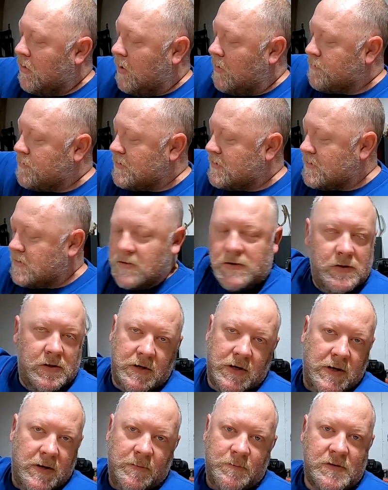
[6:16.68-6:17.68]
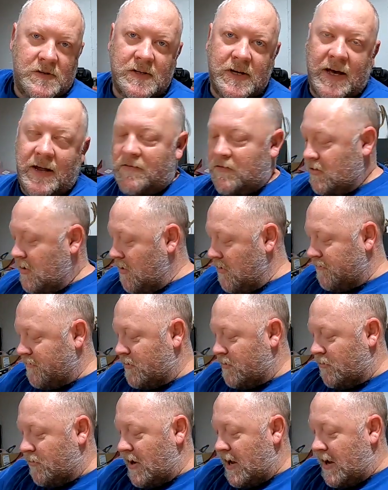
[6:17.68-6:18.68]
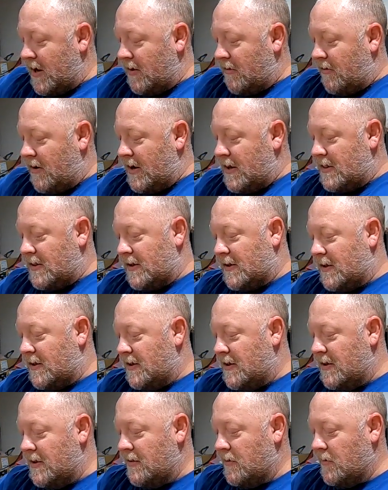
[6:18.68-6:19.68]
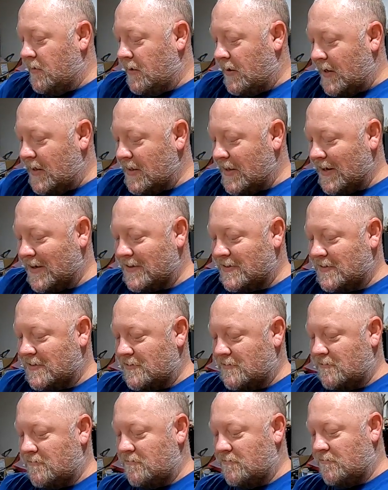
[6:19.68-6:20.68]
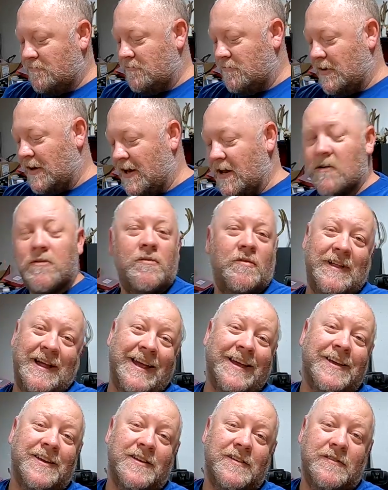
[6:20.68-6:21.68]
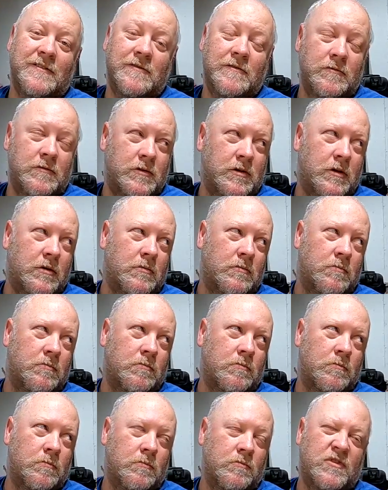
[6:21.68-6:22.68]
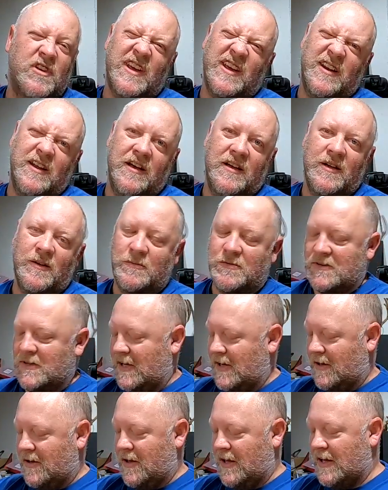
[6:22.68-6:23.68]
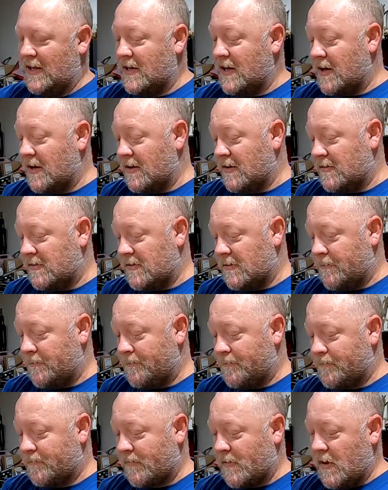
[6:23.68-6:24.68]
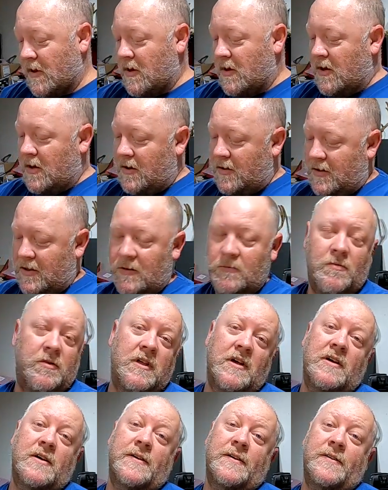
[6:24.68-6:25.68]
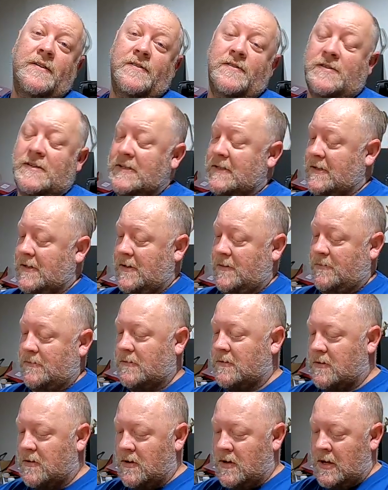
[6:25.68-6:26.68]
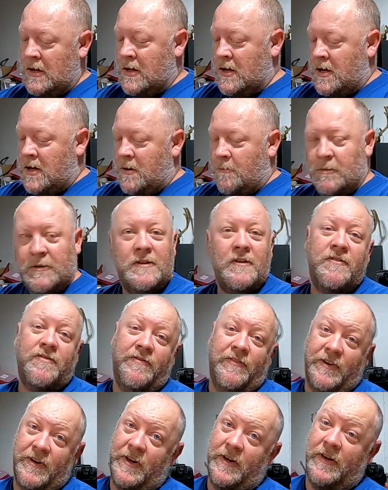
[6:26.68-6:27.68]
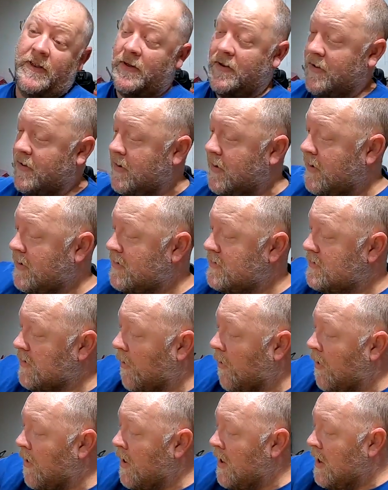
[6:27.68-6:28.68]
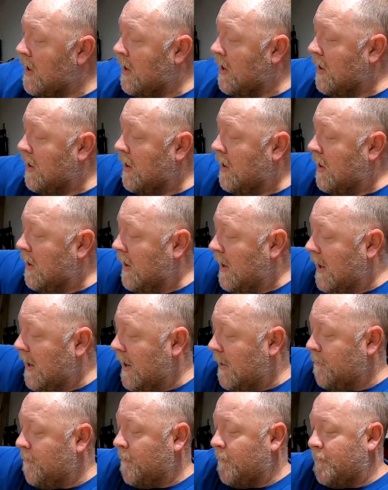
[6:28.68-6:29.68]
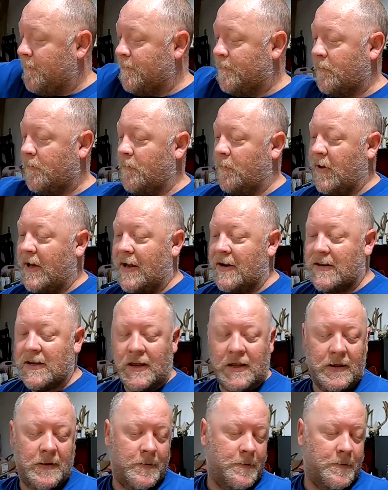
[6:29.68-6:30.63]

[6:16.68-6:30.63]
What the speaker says: I'm just kind of along for the ride, right? Like, I don't like T-dubs like he does. He loves T-dubs, but they're fun. So, but